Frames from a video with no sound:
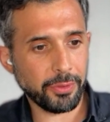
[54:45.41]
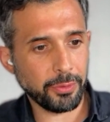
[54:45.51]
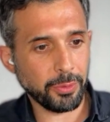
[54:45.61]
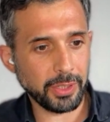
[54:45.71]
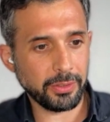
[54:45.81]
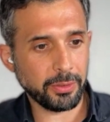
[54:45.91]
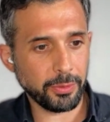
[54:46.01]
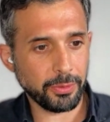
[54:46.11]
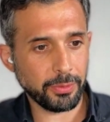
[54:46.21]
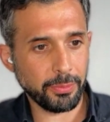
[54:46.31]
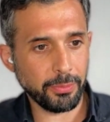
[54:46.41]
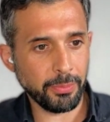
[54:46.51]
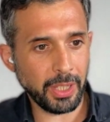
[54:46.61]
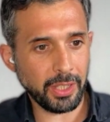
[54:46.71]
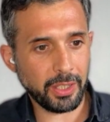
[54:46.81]
You want to
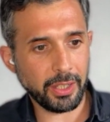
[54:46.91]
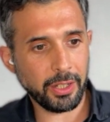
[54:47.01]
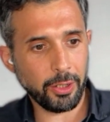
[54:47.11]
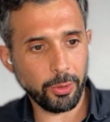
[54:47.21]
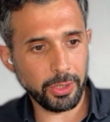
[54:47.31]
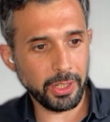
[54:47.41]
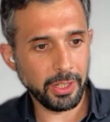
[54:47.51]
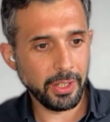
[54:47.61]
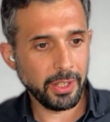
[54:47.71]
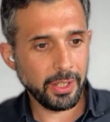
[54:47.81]
make Angola,